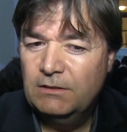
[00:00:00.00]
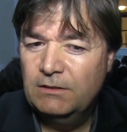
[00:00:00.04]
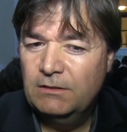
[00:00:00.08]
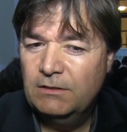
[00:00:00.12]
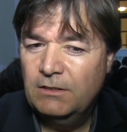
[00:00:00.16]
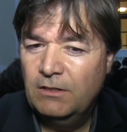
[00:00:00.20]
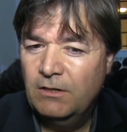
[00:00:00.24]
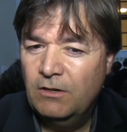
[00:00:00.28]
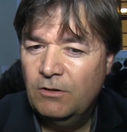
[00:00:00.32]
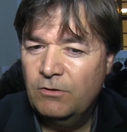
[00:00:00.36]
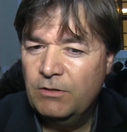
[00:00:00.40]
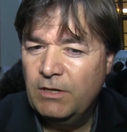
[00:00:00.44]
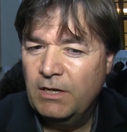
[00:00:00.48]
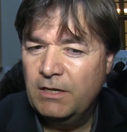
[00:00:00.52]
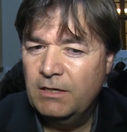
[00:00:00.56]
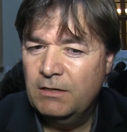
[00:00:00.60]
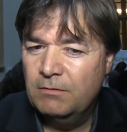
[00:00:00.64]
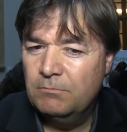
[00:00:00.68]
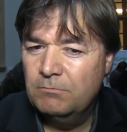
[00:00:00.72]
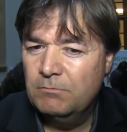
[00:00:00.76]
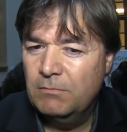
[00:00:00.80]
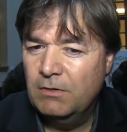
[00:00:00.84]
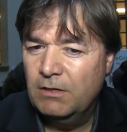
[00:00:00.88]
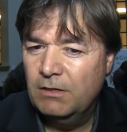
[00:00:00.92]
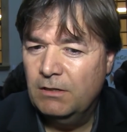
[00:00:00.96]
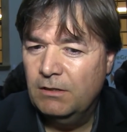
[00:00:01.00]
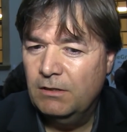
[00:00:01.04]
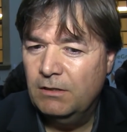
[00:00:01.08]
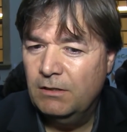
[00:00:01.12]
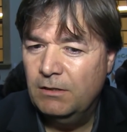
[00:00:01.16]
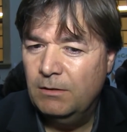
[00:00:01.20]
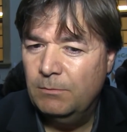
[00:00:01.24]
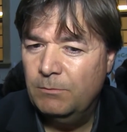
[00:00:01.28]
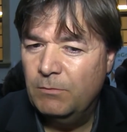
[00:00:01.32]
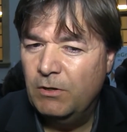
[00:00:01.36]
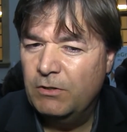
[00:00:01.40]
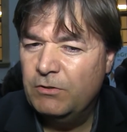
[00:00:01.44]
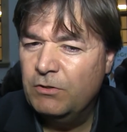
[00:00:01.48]
No,
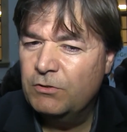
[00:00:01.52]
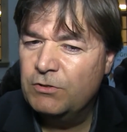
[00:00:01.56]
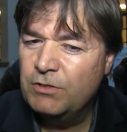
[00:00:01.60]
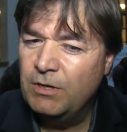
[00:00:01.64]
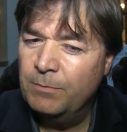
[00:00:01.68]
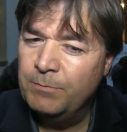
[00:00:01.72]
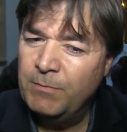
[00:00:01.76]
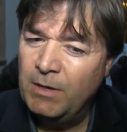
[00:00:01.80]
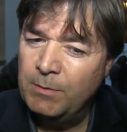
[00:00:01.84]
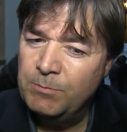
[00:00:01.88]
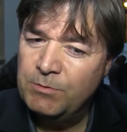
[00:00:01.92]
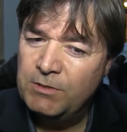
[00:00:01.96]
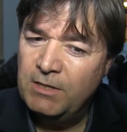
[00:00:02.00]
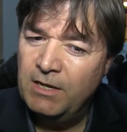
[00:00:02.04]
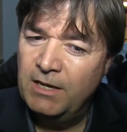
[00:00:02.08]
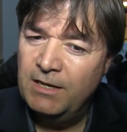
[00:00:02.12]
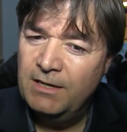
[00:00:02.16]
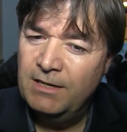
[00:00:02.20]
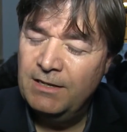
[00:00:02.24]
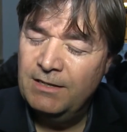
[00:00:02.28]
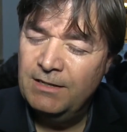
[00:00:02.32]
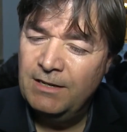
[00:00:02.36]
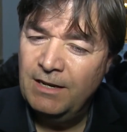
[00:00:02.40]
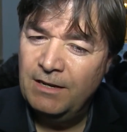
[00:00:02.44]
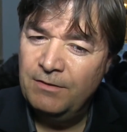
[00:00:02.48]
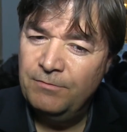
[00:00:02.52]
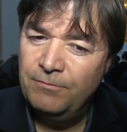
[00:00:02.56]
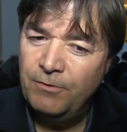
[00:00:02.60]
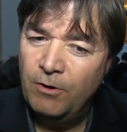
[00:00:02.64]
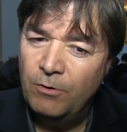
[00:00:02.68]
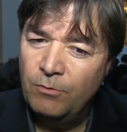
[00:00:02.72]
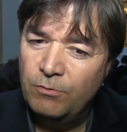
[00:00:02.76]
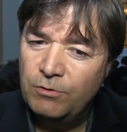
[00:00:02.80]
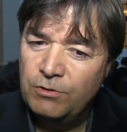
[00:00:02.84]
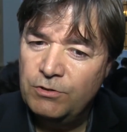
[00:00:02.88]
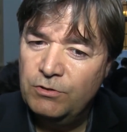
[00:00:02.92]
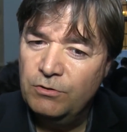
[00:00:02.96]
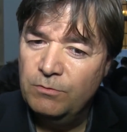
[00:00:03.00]
but sometimes they
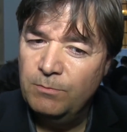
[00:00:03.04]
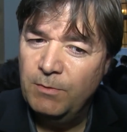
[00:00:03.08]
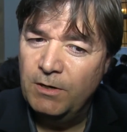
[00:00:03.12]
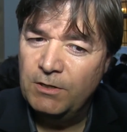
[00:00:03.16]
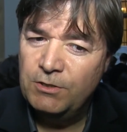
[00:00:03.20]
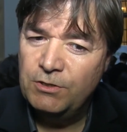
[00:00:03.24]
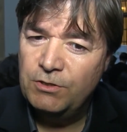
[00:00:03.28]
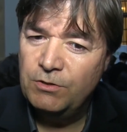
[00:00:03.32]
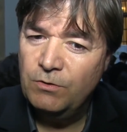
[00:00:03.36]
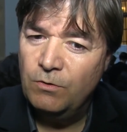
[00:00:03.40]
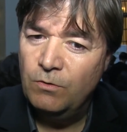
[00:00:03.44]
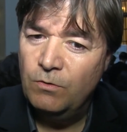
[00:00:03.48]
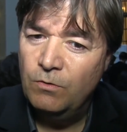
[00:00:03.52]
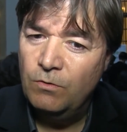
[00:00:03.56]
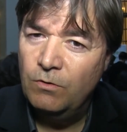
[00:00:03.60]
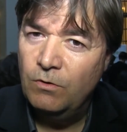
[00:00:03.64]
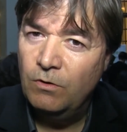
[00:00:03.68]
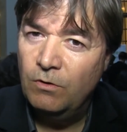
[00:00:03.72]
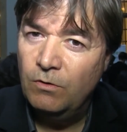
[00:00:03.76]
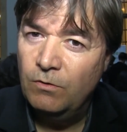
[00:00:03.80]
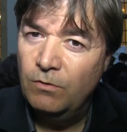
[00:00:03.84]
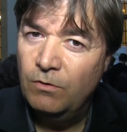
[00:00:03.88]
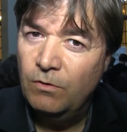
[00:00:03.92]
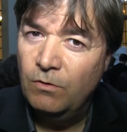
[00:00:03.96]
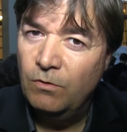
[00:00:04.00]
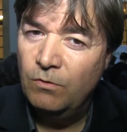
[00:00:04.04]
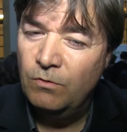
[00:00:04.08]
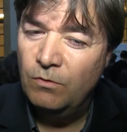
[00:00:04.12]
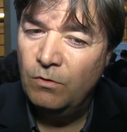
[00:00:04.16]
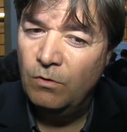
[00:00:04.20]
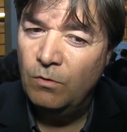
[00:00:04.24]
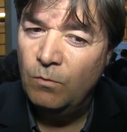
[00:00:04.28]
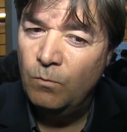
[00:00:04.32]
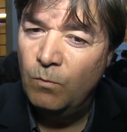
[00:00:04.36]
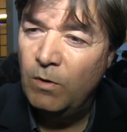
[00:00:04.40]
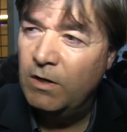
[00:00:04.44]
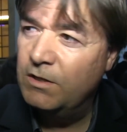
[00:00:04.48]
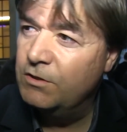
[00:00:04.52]
focus too much
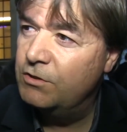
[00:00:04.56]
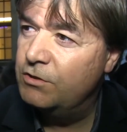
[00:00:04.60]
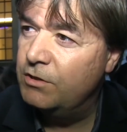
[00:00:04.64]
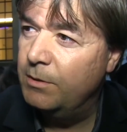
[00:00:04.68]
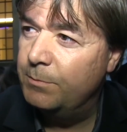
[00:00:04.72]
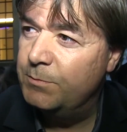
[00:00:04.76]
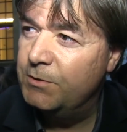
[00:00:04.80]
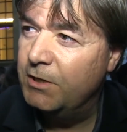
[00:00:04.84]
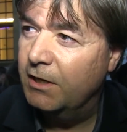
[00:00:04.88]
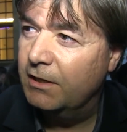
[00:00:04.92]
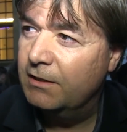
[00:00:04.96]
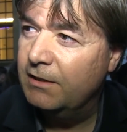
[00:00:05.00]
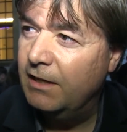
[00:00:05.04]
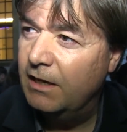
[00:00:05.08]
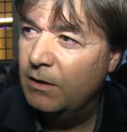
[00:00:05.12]
on one subject,